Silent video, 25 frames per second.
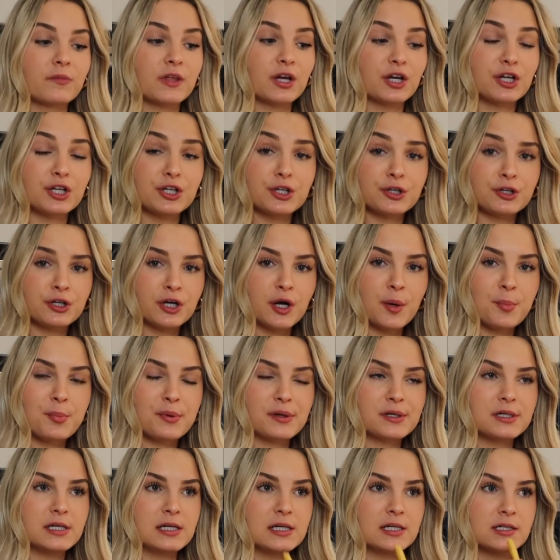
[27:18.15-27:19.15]
Europe,
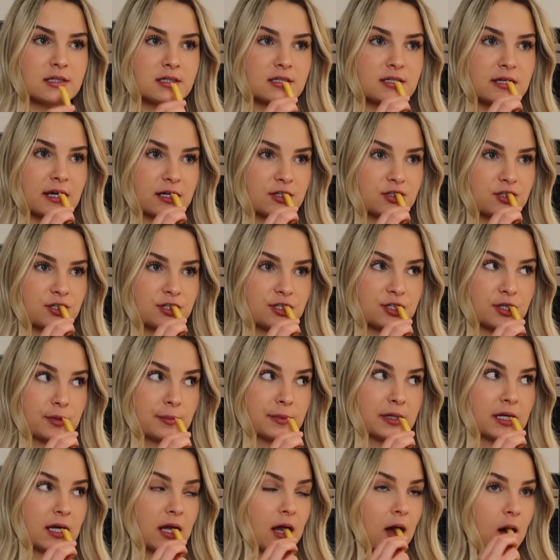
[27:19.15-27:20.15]
and it's next to
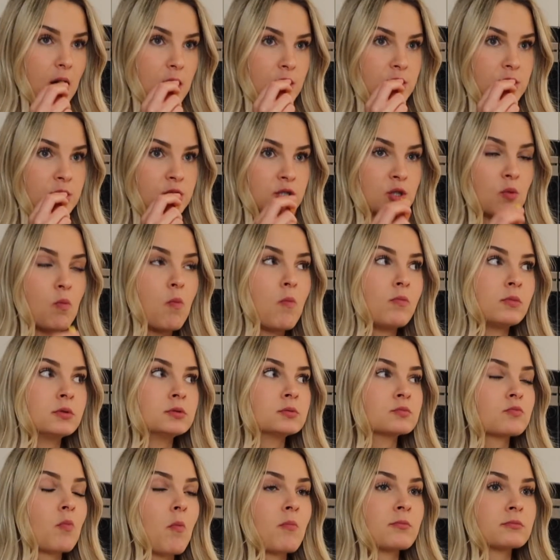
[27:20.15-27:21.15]
Germany.
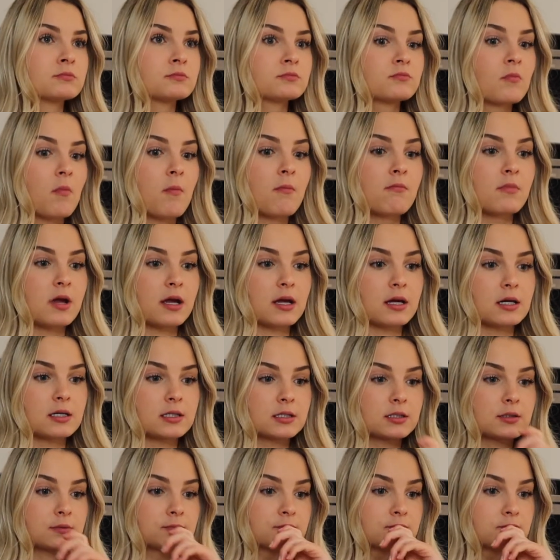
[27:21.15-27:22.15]
And